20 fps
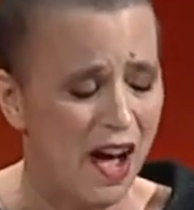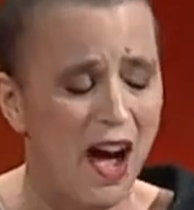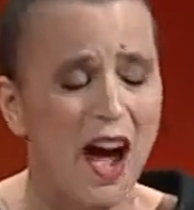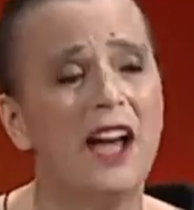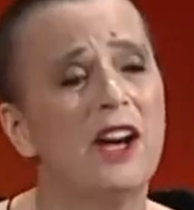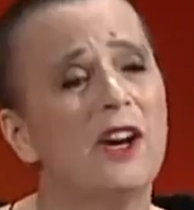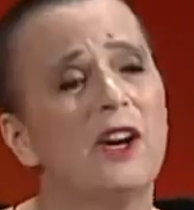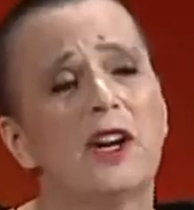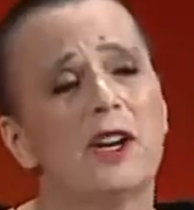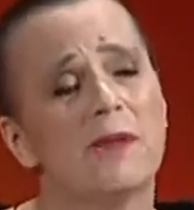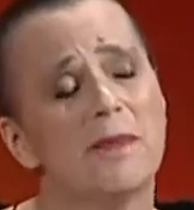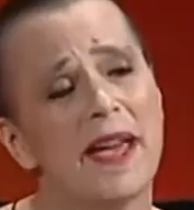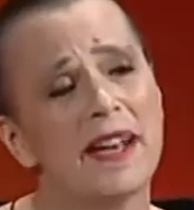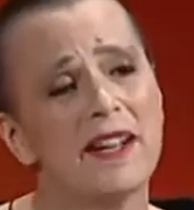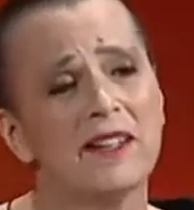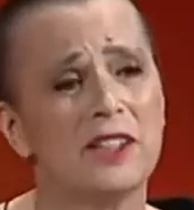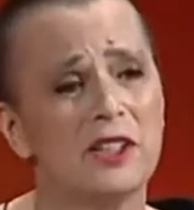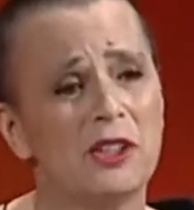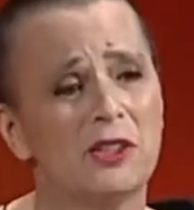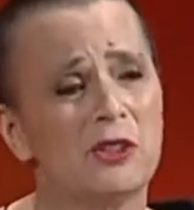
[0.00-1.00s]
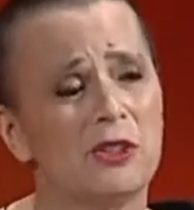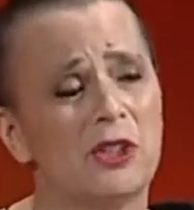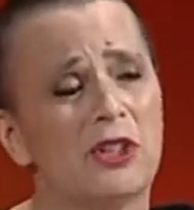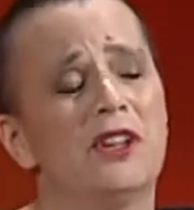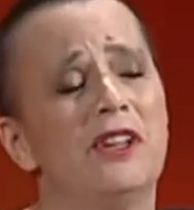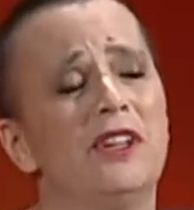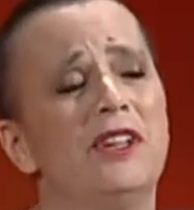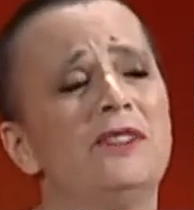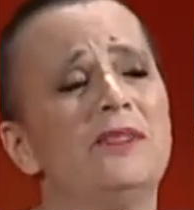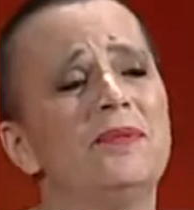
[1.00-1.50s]
I heard about a little
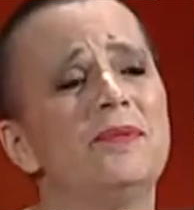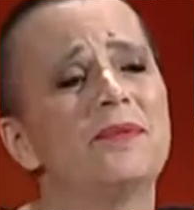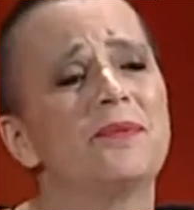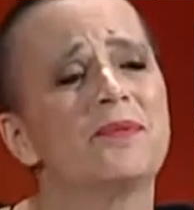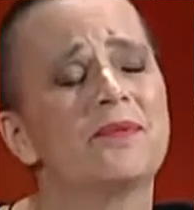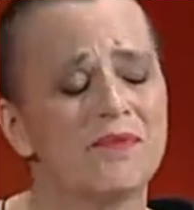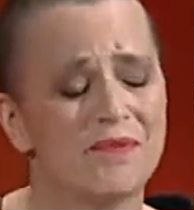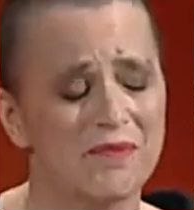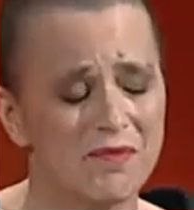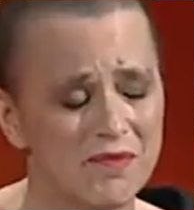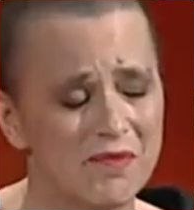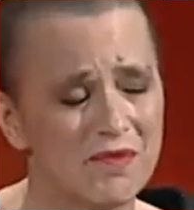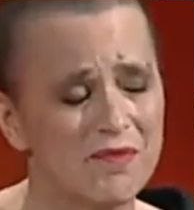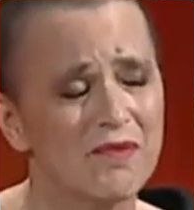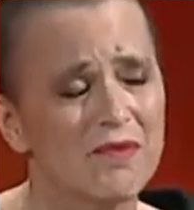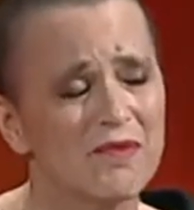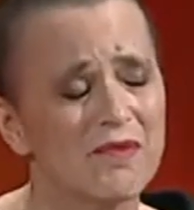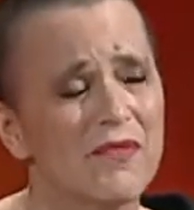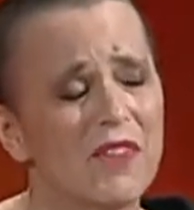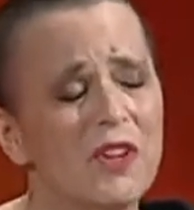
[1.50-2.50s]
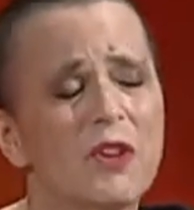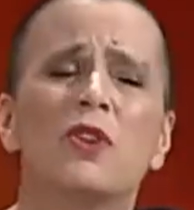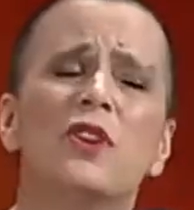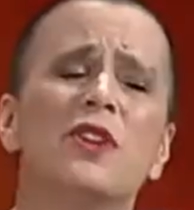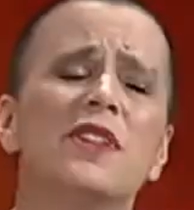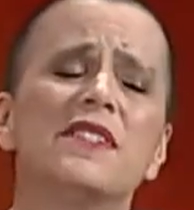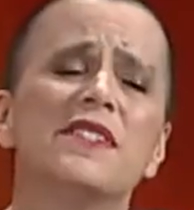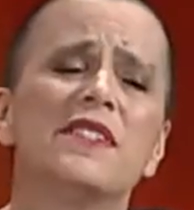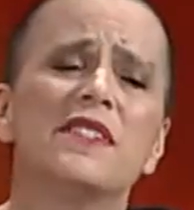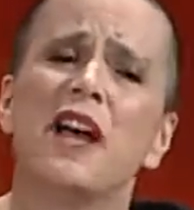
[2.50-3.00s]
girl who
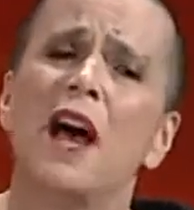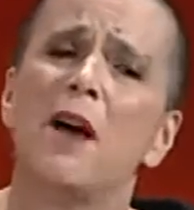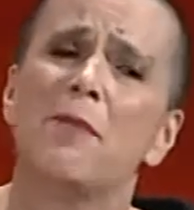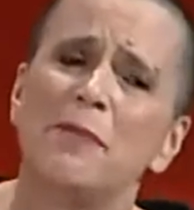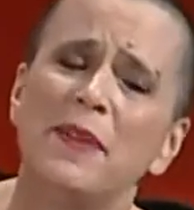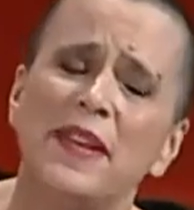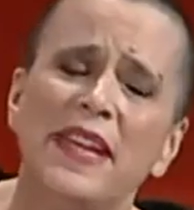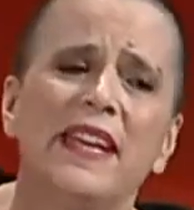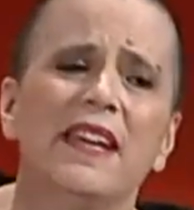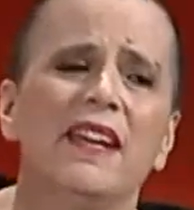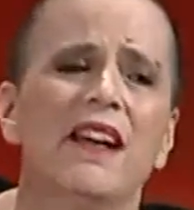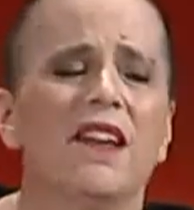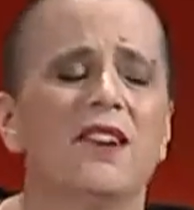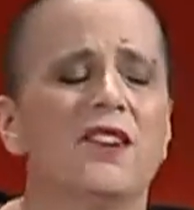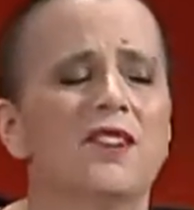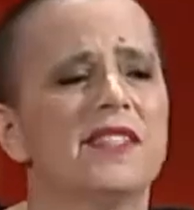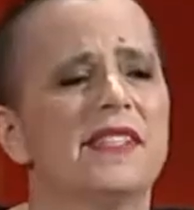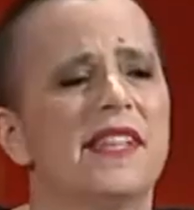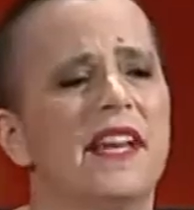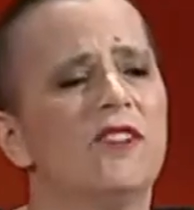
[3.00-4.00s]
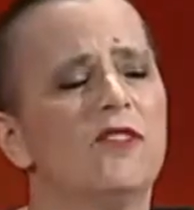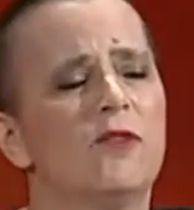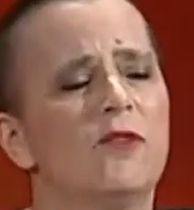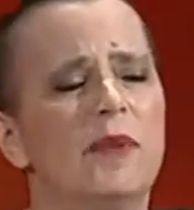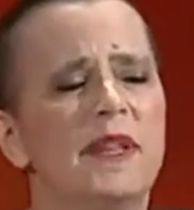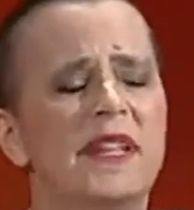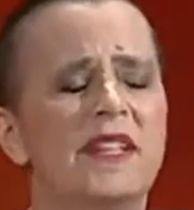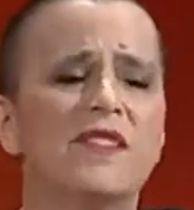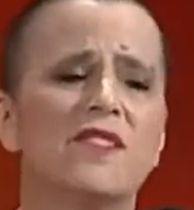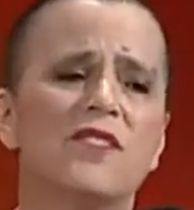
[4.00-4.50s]
couldn't stop peeing on herself
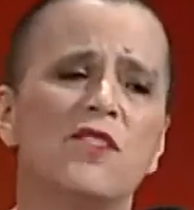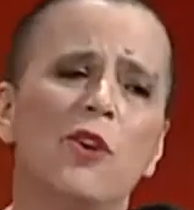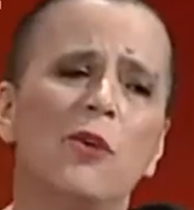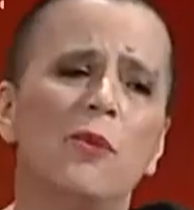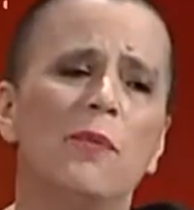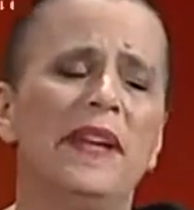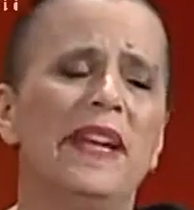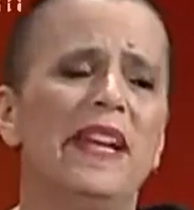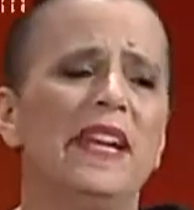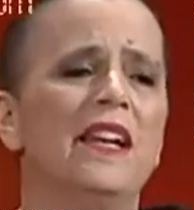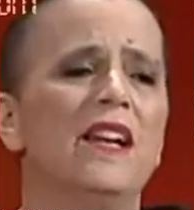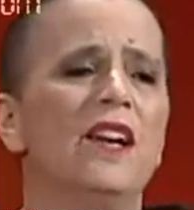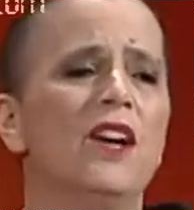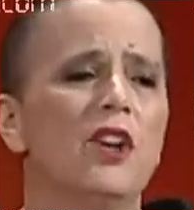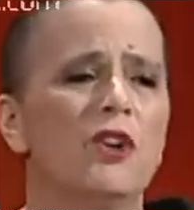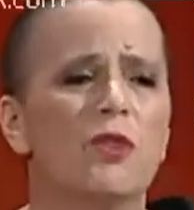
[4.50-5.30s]
because so many